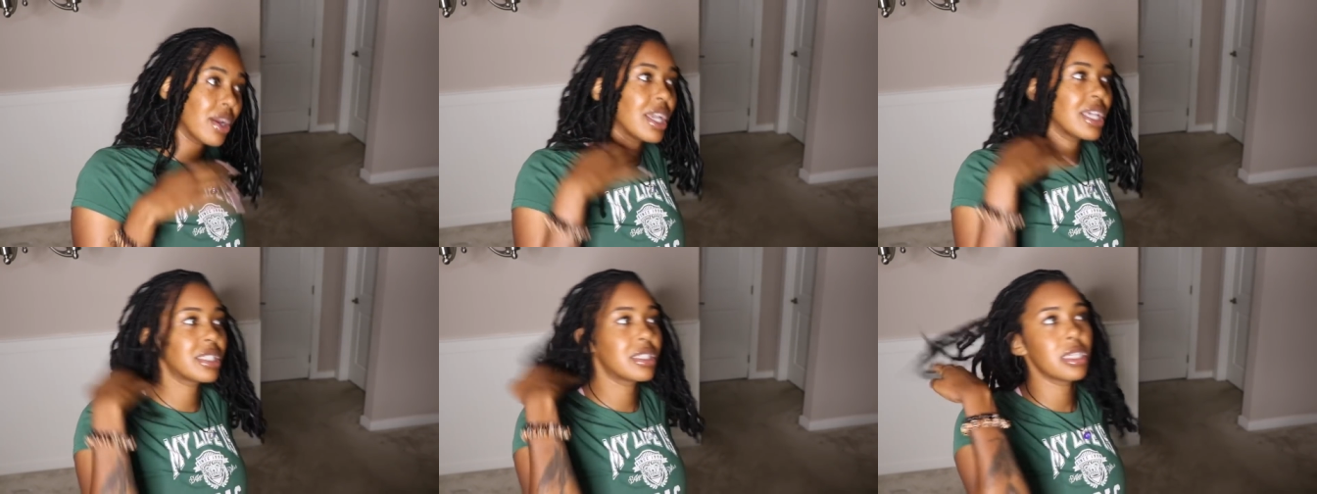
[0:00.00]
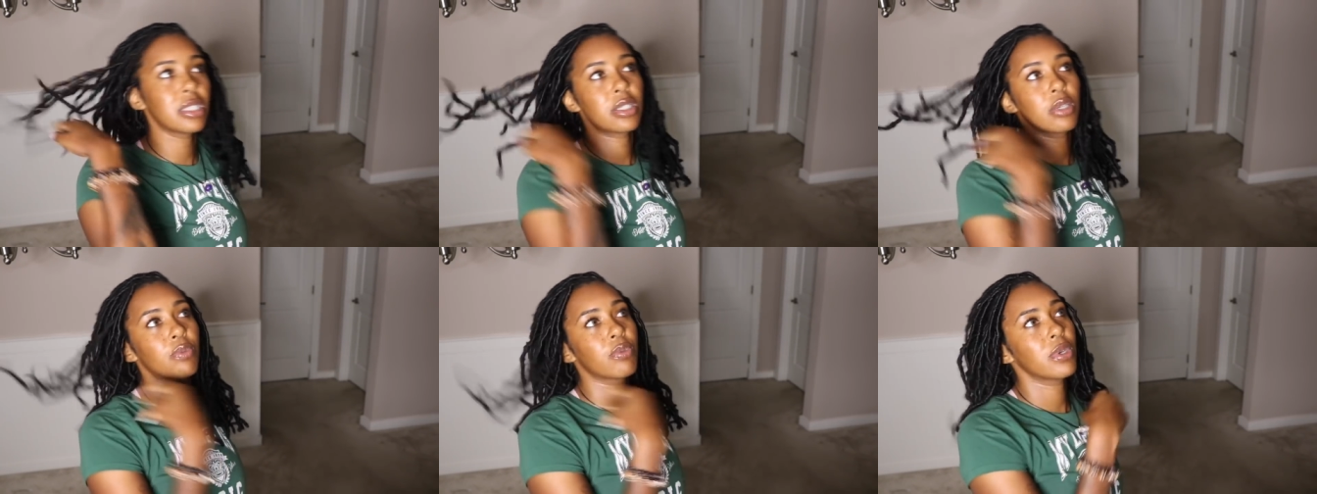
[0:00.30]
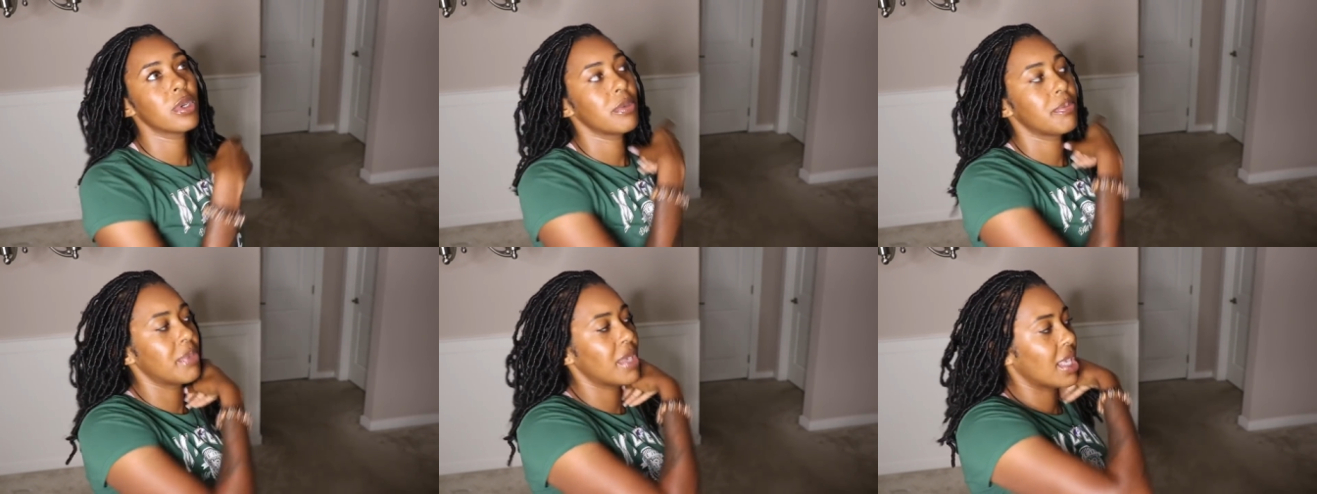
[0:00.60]
It's just a
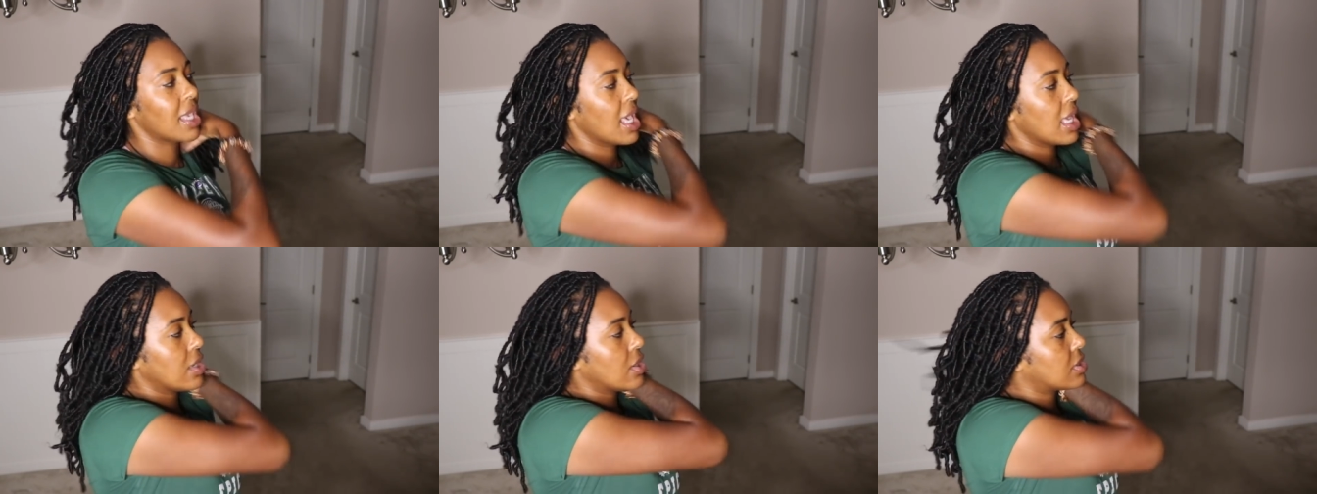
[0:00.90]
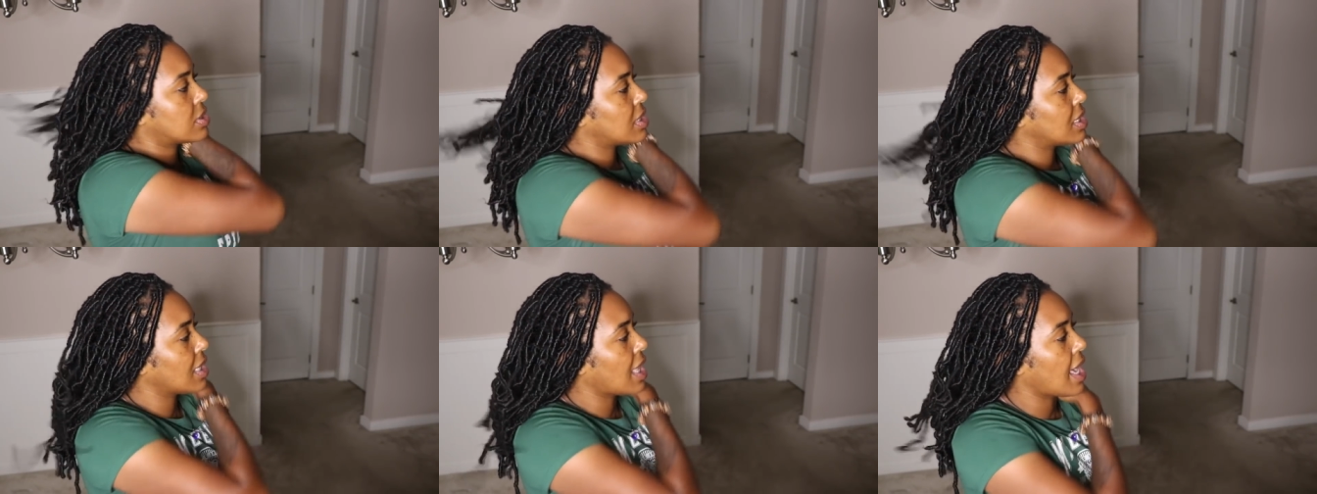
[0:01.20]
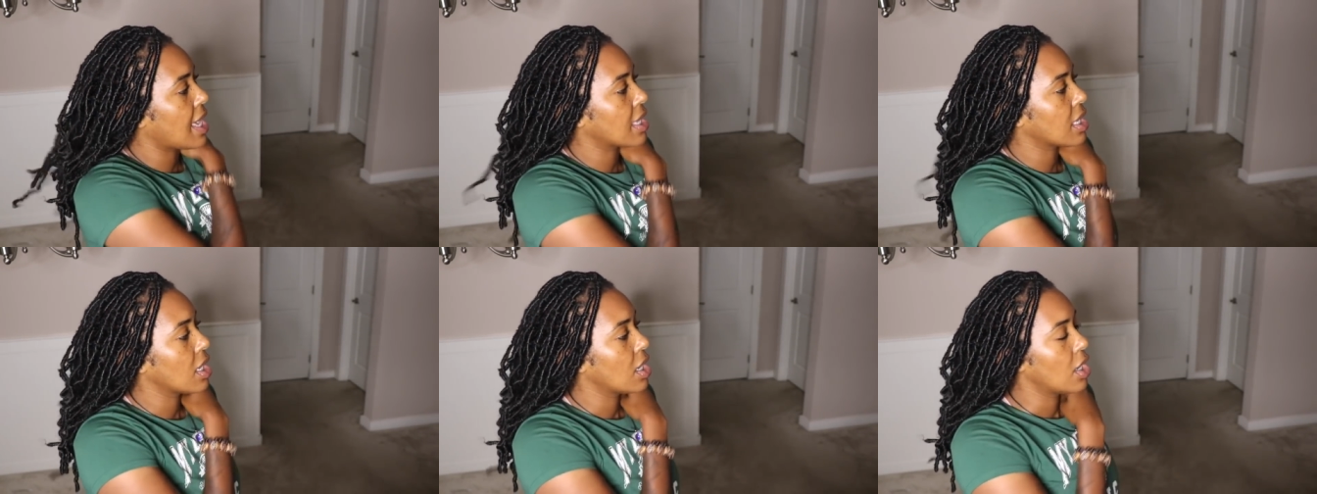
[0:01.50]
real big energy,
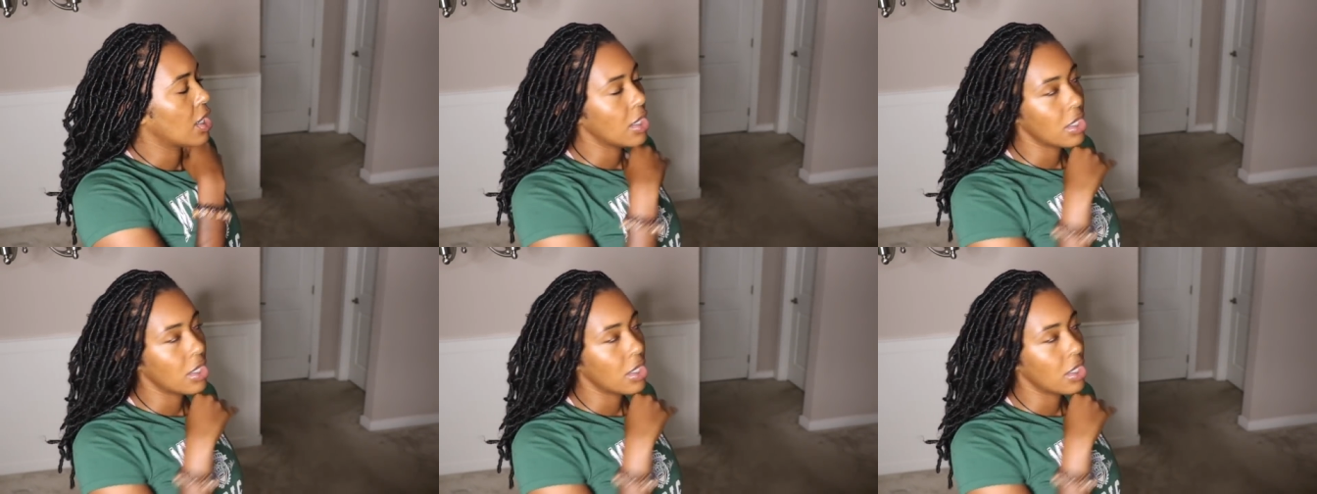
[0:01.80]
like,